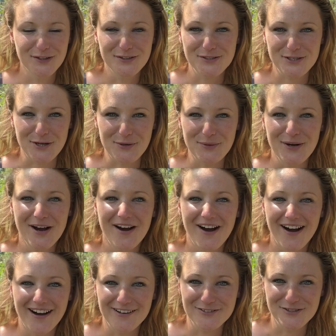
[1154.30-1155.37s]
So
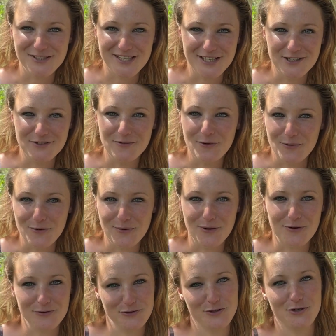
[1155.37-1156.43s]
I will see you all
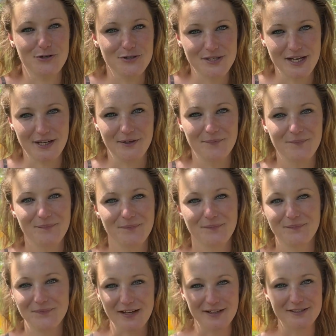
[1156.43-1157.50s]
on Tuesday.
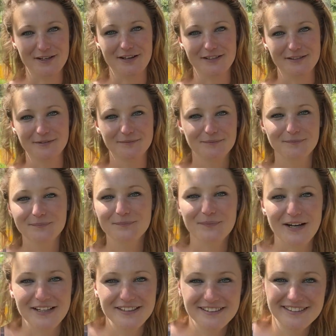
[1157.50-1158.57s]
Thanks guys.
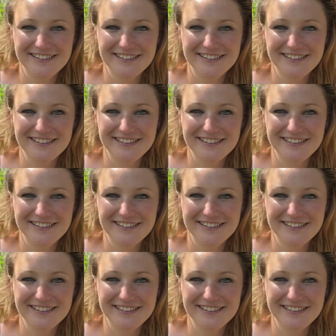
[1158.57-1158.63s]
Bye.